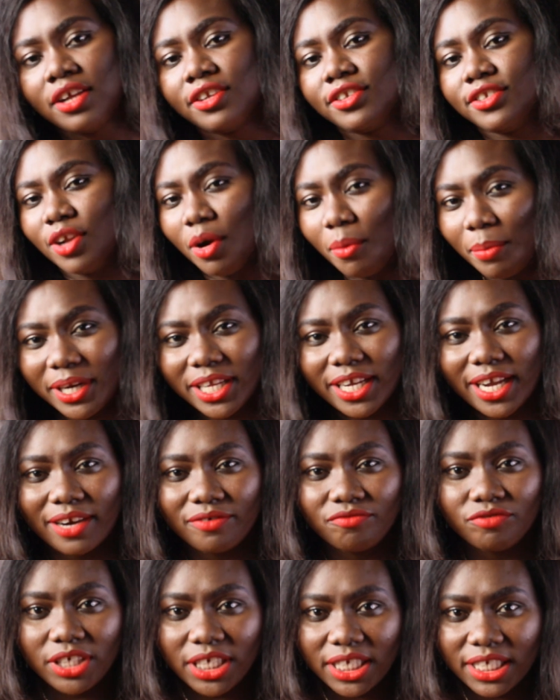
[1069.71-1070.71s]
Nobody
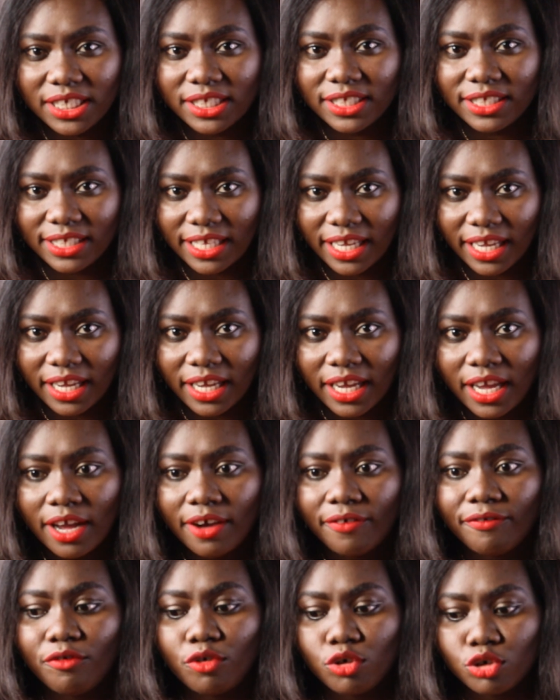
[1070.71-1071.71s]
can really say
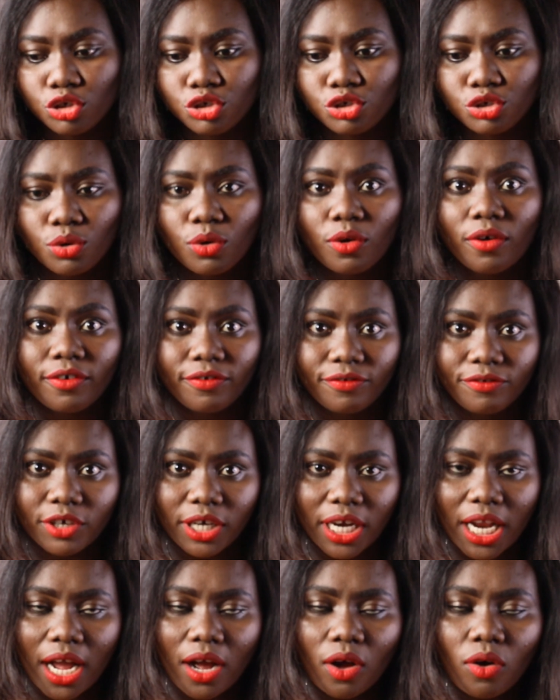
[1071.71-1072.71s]
for sure for
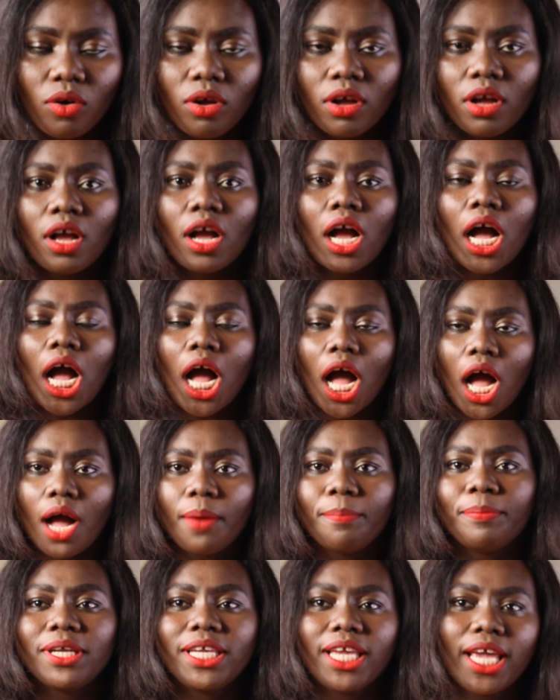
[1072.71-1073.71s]
now,
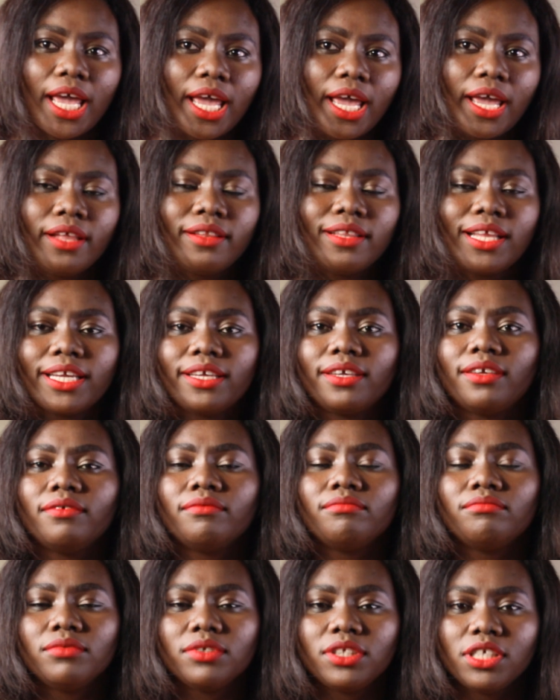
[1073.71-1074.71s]
but yeah, like
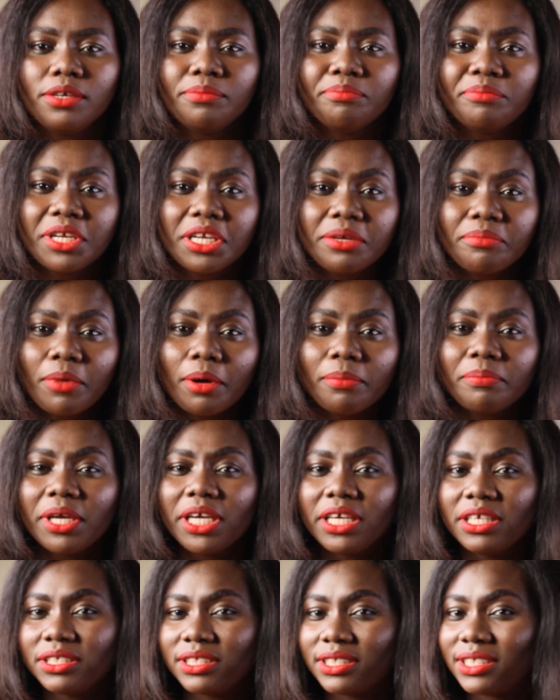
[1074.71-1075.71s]
the minimum
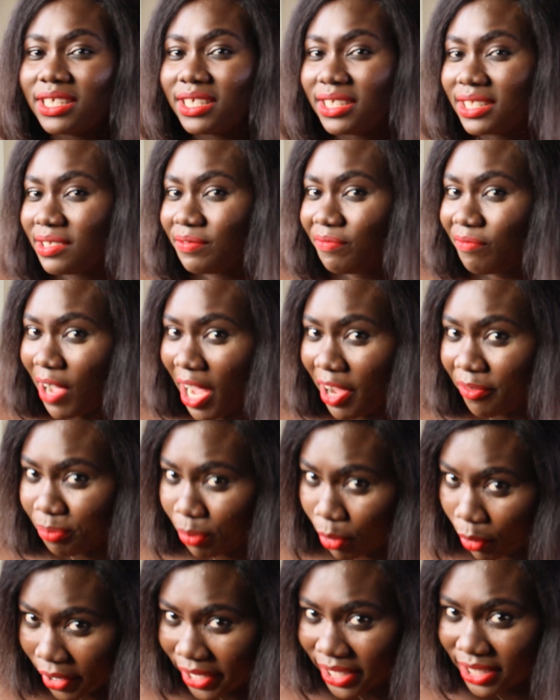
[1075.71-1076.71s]
is 65
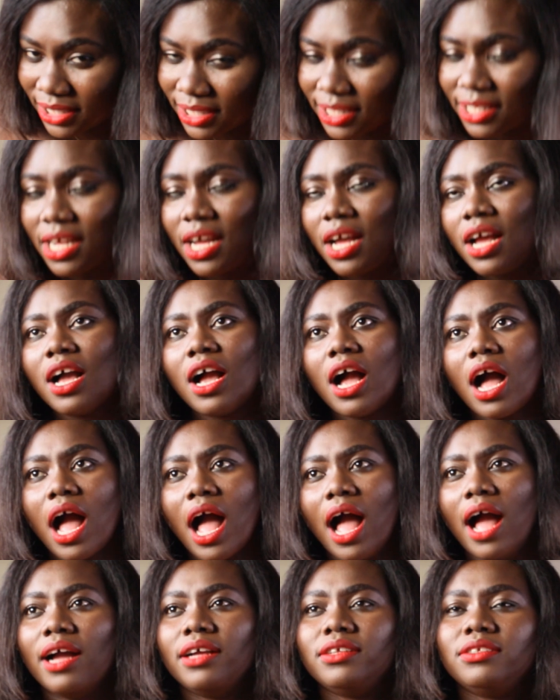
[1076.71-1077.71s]
points,
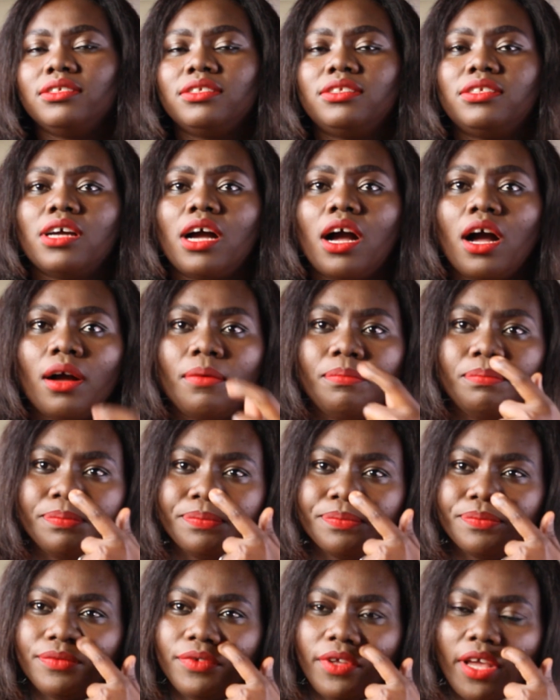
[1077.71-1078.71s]
and
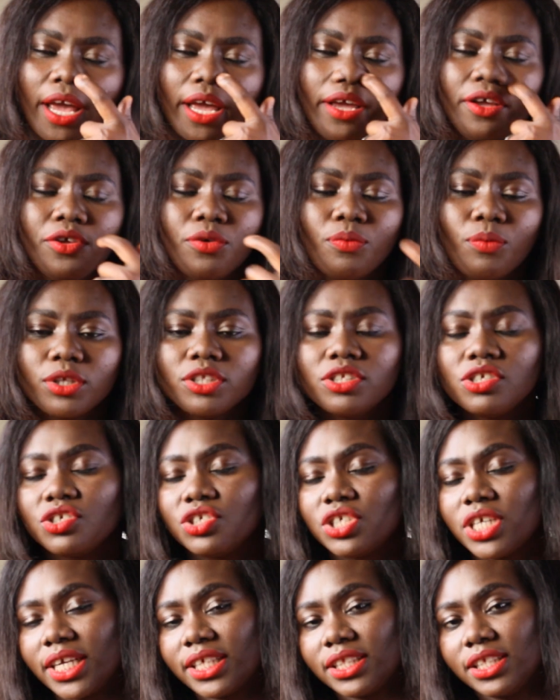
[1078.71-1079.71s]
yeah, you want to
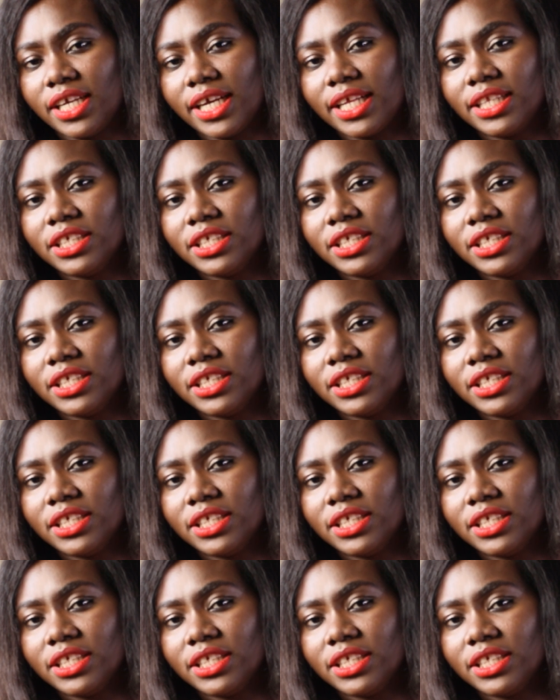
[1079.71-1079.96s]
check the